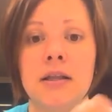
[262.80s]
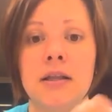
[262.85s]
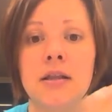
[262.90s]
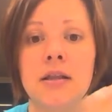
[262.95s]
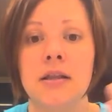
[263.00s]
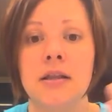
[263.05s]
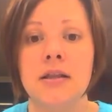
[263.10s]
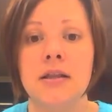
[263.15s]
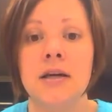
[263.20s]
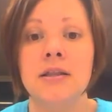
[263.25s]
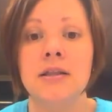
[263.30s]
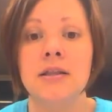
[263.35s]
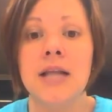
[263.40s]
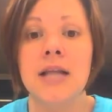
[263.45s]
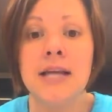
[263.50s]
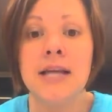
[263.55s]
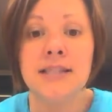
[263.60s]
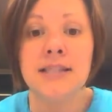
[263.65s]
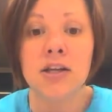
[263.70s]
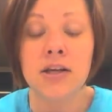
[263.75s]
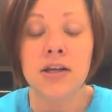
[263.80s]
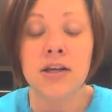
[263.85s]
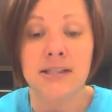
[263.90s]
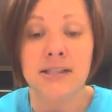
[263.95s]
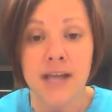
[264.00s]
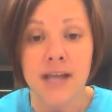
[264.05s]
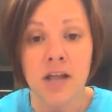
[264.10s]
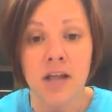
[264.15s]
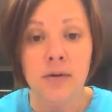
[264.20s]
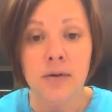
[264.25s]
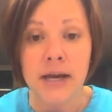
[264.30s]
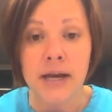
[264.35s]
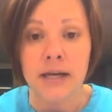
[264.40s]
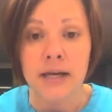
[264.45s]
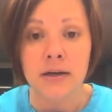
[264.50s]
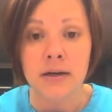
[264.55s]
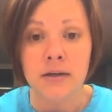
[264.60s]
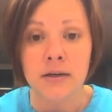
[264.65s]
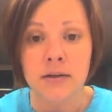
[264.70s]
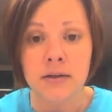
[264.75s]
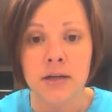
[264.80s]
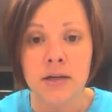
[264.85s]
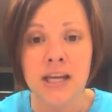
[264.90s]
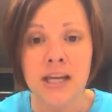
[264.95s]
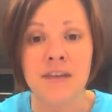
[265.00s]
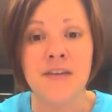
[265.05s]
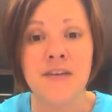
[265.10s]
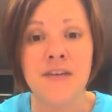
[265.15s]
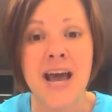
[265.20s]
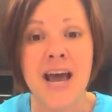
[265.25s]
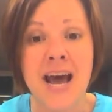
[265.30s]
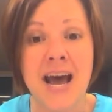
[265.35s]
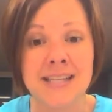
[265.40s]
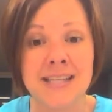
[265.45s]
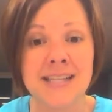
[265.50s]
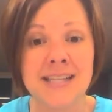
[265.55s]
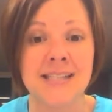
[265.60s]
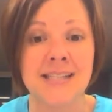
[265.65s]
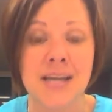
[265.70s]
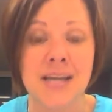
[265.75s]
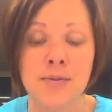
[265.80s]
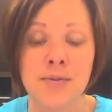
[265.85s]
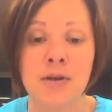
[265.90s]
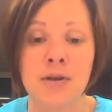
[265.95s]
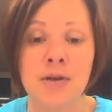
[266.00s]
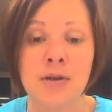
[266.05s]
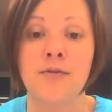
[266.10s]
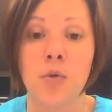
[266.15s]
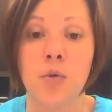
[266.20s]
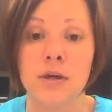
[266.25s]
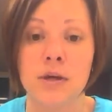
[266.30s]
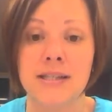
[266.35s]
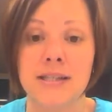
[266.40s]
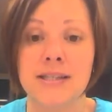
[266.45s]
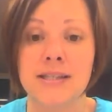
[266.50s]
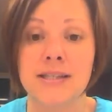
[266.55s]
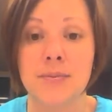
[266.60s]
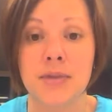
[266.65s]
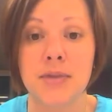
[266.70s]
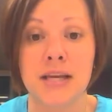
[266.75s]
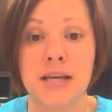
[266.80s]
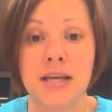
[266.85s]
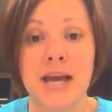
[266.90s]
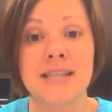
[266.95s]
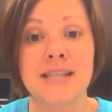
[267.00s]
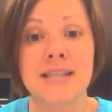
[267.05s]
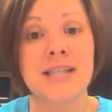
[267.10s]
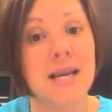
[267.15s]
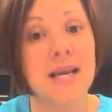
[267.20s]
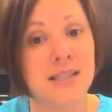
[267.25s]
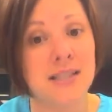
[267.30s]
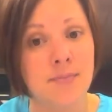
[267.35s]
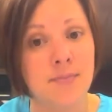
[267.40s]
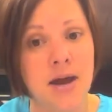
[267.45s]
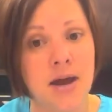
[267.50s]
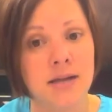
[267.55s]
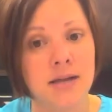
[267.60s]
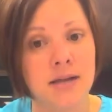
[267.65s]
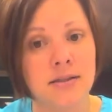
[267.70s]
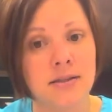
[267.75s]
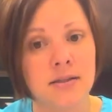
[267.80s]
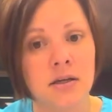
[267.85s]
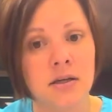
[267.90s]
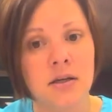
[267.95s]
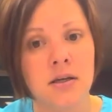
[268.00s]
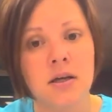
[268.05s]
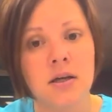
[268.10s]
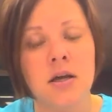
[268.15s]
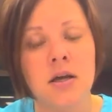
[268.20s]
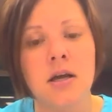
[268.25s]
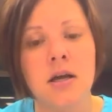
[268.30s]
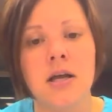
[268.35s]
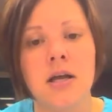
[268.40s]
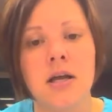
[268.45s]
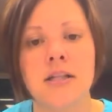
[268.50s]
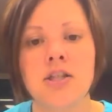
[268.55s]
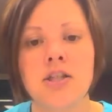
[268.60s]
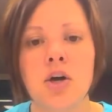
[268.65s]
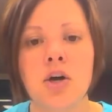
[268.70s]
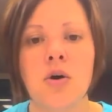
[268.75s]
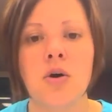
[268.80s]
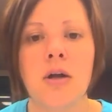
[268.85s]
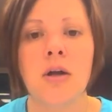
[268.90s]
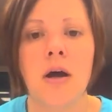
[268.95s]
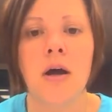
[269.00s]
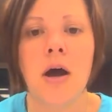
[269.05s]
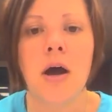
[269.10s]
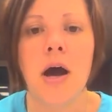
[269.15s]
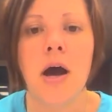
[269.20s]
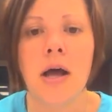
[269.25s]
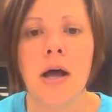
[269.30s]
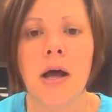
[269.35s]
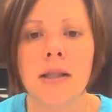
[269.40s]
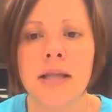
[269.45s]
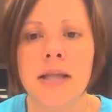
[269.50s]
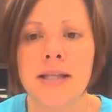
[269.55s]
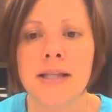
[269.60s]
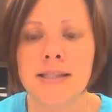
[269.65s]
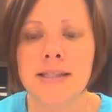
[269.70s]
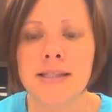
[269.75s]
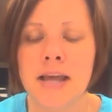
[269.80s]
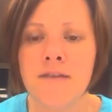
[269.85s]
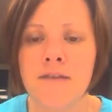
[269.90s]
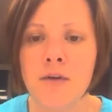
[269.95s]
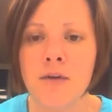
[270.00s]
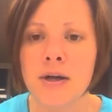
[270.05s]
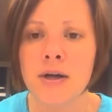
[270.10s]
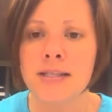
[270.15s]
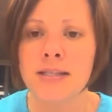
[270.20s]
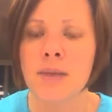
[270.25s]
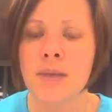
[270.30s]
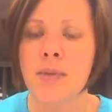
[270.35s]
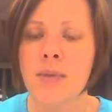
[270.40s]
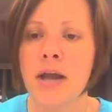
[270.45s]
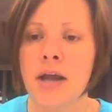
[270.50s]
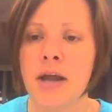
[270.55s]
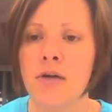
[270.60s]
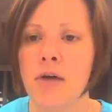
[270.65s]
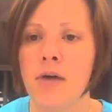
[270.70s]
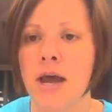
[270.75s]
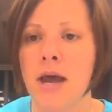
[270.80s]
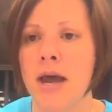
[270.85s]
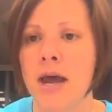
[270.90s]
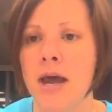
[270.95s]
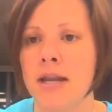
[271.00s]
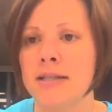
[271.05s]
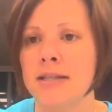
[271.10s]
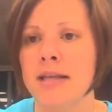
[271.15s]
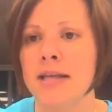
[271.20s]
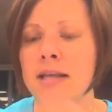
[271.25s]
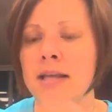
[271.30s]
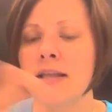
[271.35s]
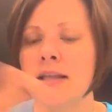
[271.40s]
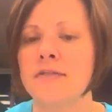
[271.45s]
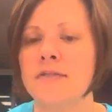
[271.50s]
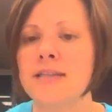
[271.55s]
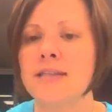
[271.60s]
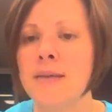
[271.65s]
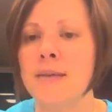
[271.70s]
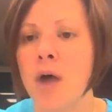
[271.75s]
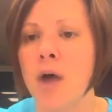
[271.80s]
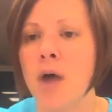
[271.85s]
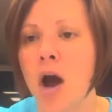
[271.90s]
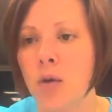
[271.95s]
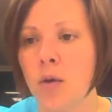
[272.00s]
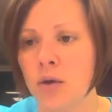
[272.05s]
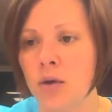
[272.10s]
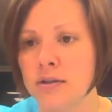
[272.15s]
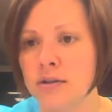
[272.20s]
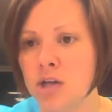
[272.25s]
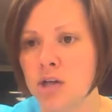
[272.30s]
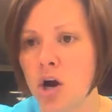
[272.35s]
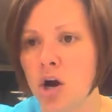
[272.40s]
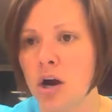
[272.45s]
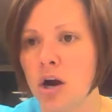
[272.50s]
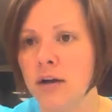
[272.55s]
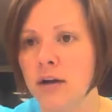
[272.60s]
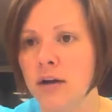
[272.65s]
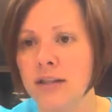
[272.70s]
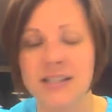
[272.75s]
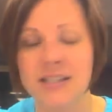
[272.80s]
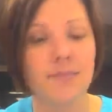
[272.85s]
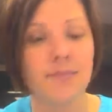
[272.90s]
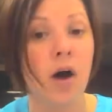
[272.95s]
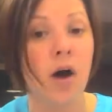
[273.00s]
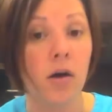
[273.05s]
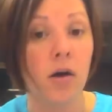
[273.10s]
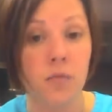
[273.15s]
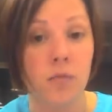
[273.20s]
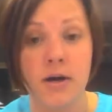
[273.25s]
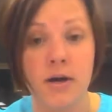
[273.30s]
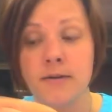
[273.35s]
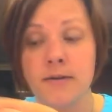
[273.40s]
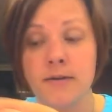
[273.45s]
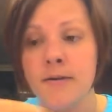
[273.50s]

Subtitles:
the less it will accelerate if it has the same amount of force as something that has less mass. And so let's say, for example, I go ahead and take the same Hot Wheels car, the small one,